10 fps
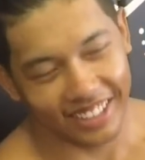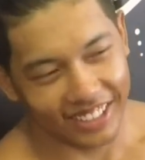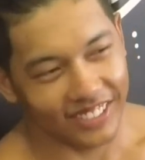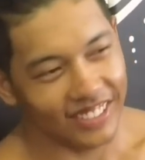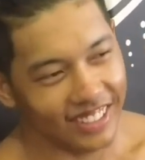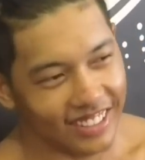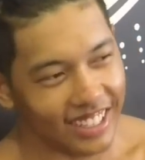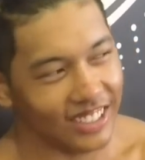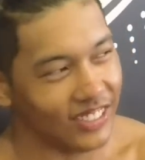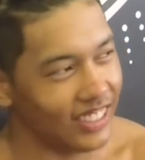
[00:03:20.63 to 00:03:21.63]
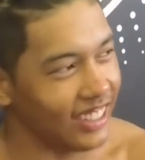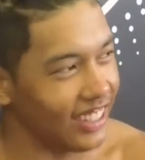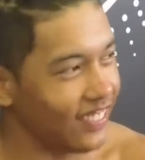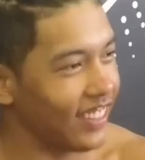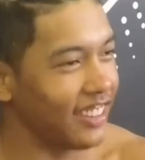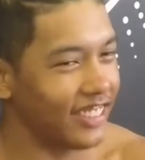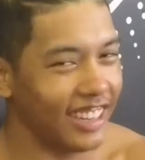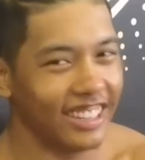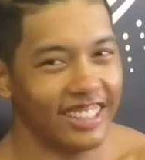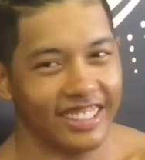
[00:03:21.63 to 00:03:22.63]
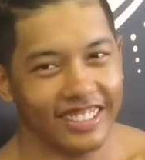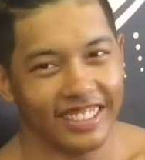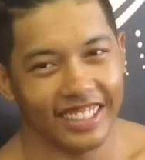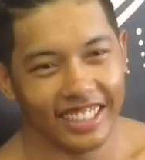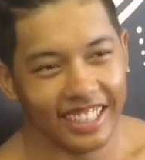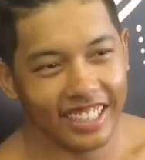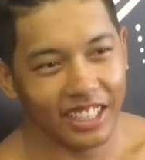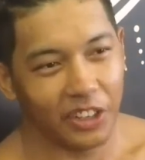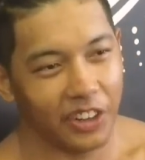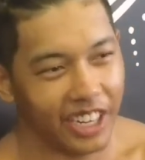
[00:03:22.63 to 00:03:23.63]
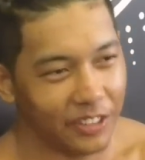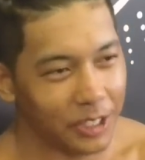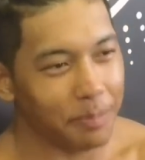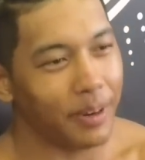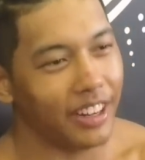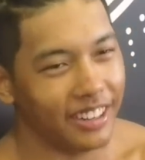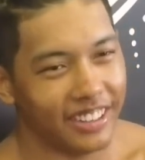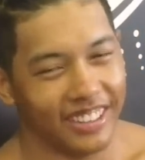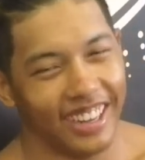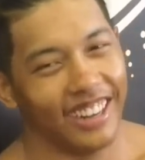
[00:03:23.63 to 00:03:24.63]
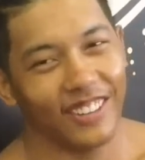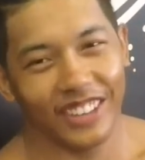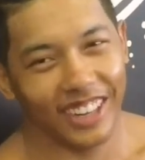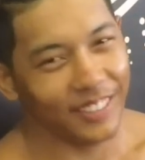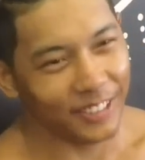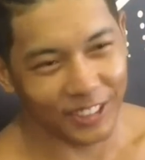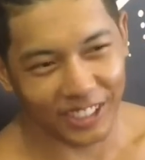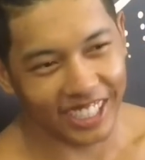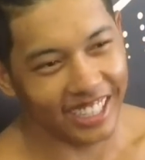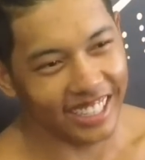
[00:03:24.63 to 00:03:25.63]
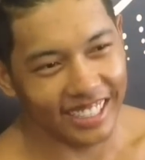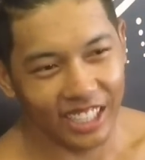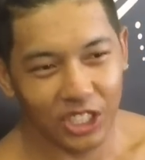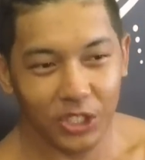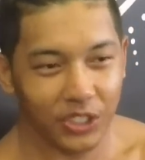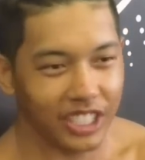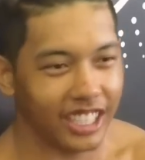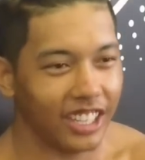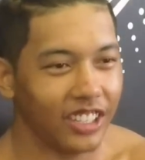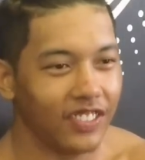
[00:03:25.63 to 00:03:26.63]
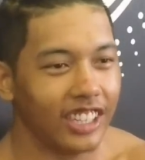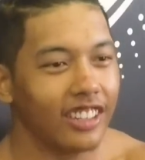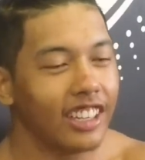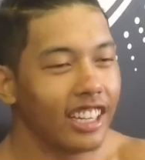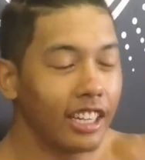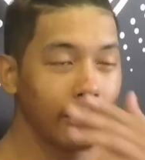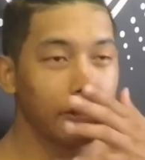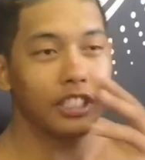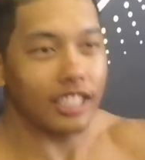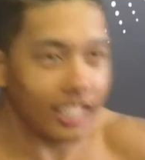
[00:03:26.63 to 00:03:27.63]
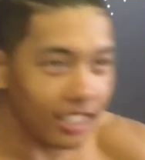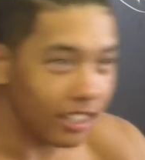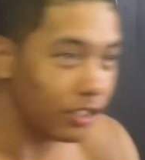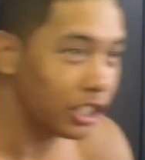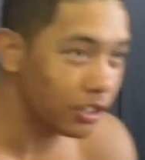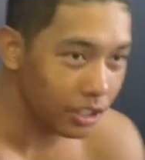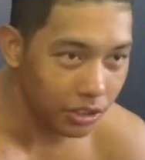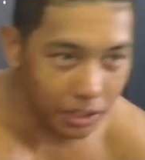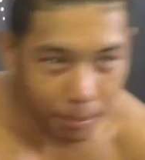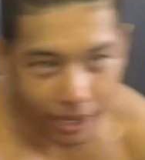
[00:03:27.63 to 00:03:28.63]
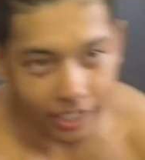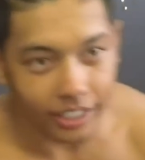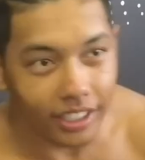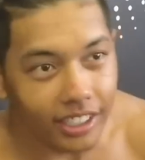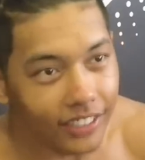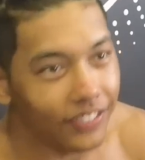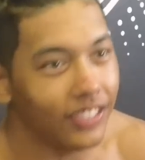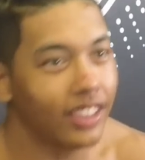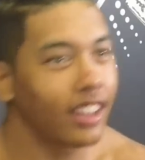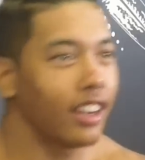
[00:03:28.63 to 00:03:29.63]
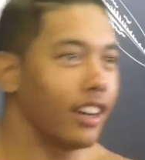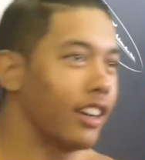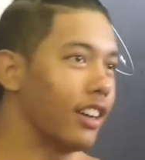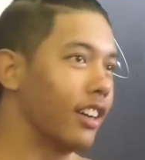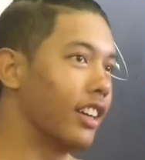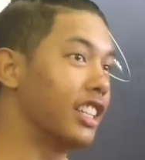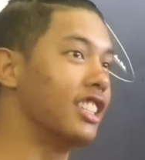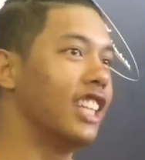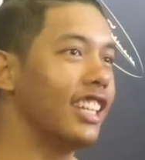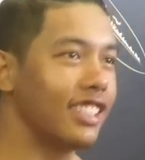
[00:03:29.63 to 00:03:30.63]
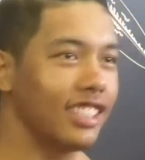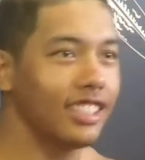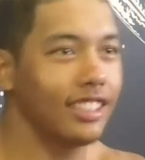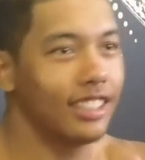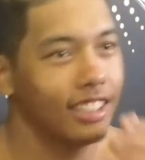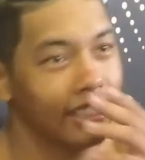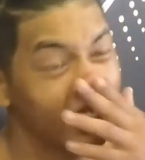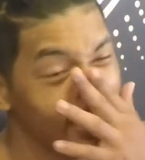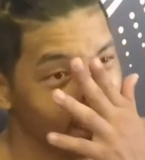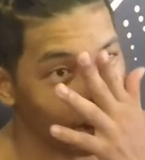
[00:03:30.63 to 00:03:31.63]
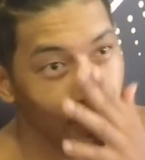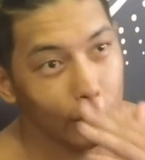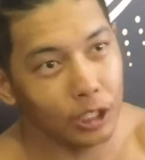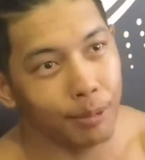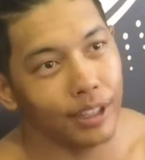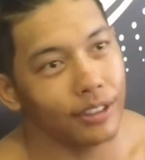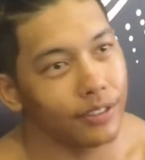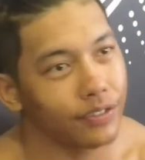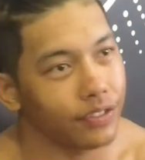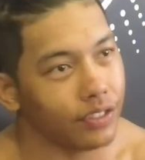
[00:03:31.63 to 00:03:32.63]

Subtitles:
That's what lit my fire, dude. Her name was Monica. I will never forget. She was a yellow belt. There was this kid. There was a Monica, a Jason, an orange belt,